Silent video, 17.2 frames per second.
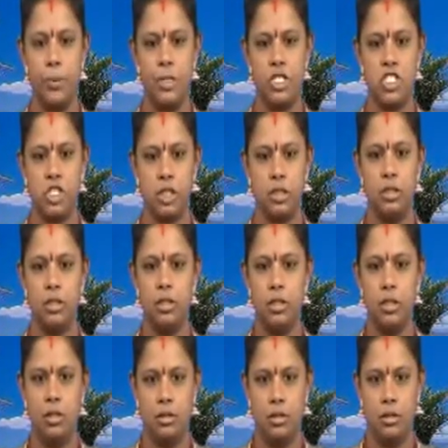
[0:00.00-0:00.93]
picture.
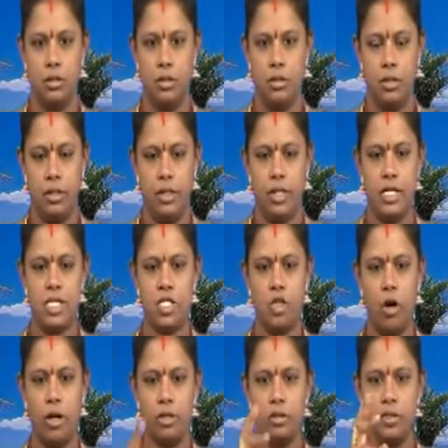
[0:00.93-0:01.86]
It has
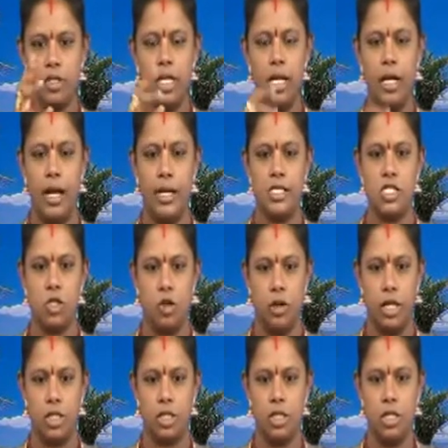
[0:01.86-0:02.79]
got 3 lines
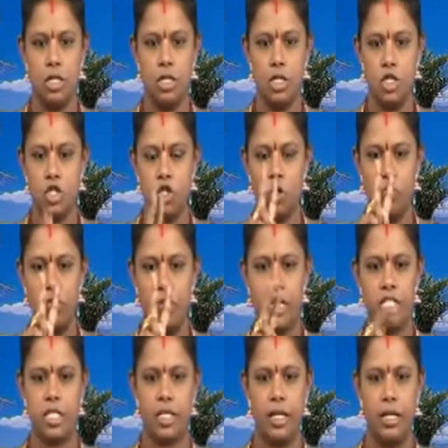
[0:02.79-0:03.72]
on it, 2
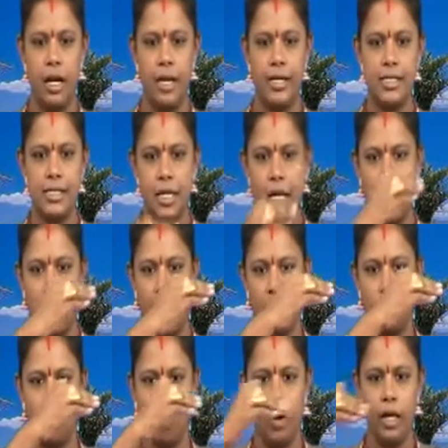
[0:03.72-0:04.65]
vertical lines
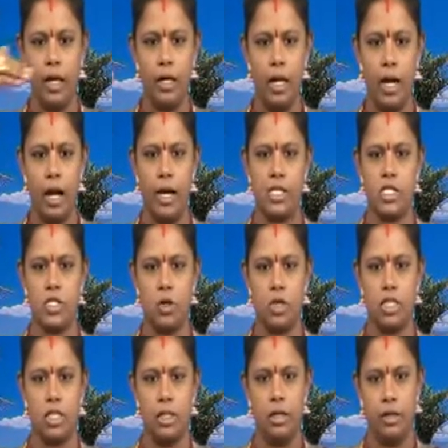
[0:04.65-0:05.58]
and 1
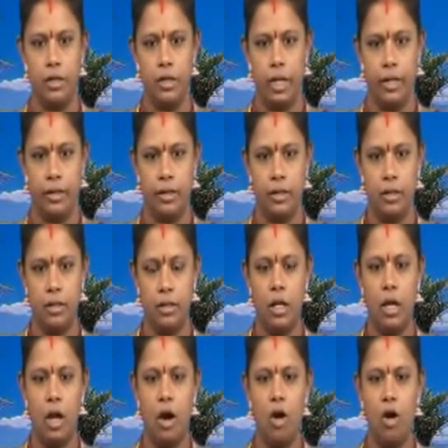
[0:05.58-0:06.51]
horizontal line.
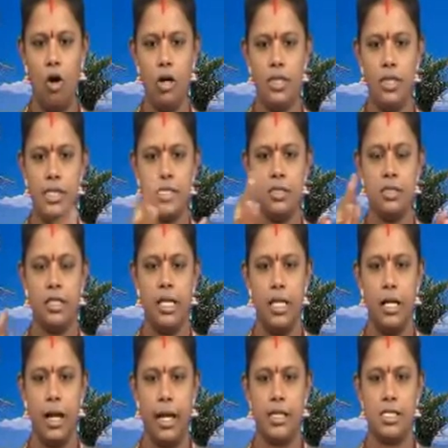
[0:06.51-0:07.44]
All these 3
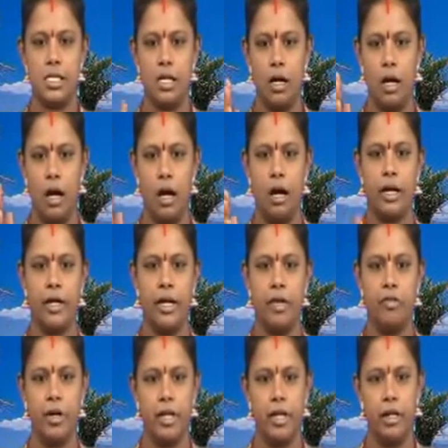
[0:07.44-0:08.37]
lines are
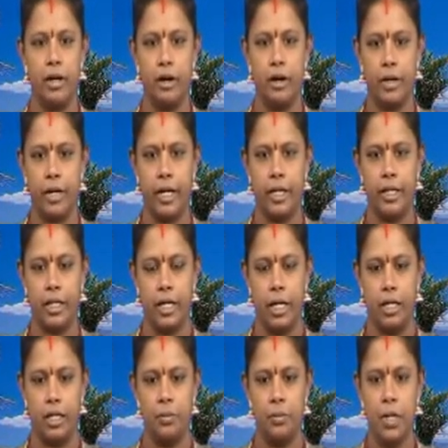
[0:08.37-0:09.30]
given in red
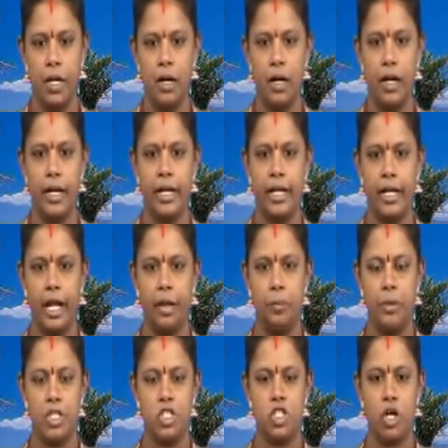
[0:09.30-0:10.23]
color. It can
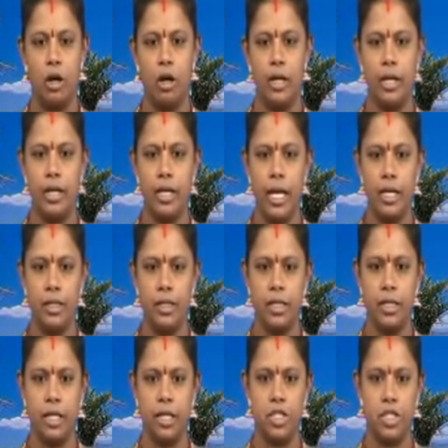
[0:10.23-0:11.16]
be drawn either
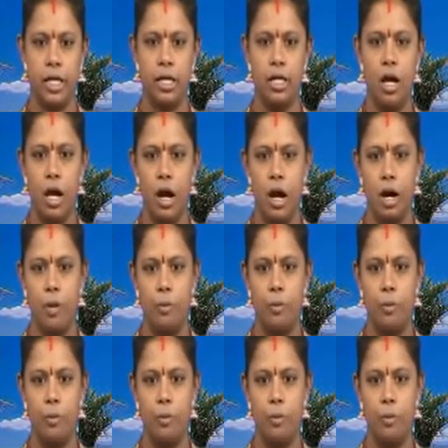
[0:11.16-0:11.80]
in red or